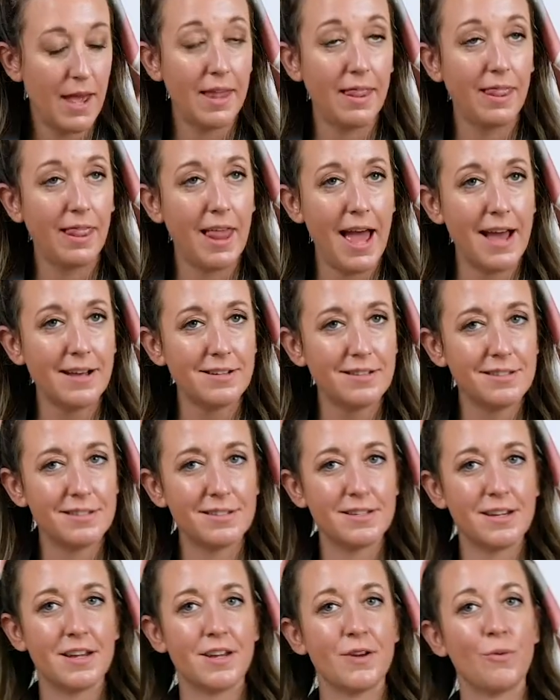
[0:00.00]
And
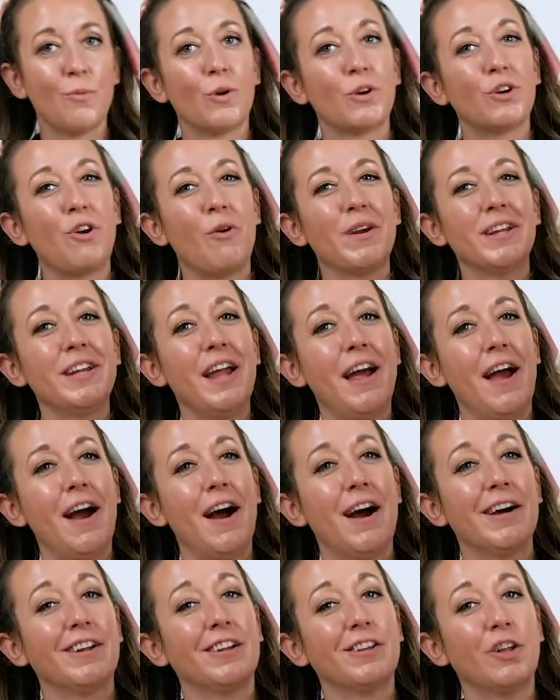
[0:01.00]
last, we're going to
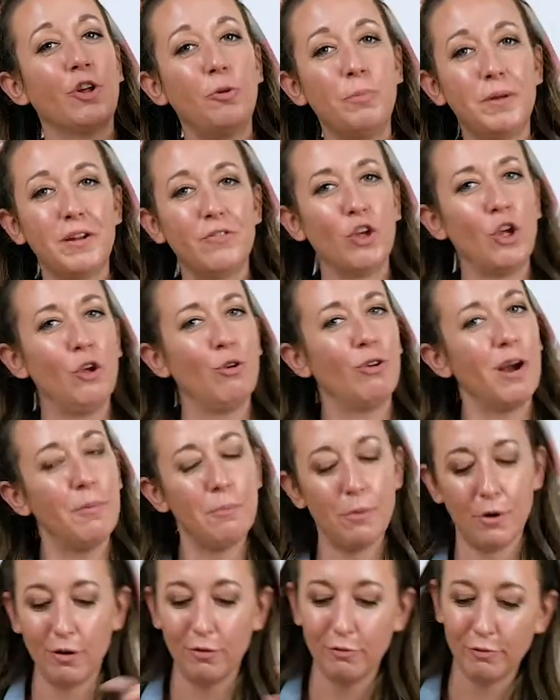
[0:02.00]
add a little bit of
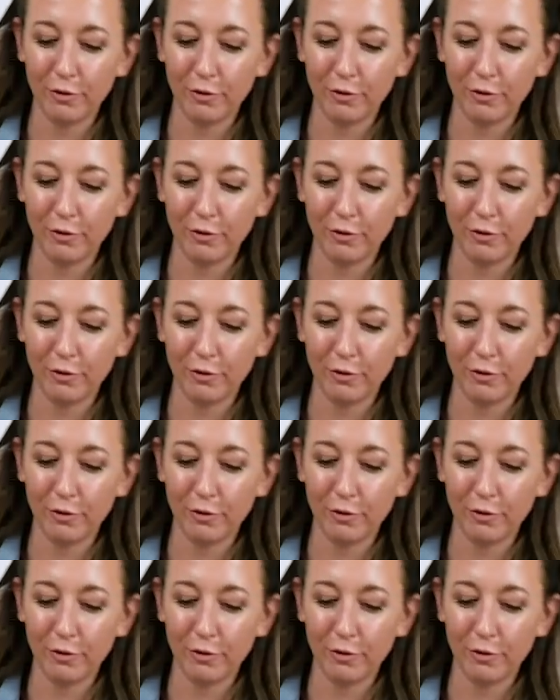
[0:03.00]
cucumber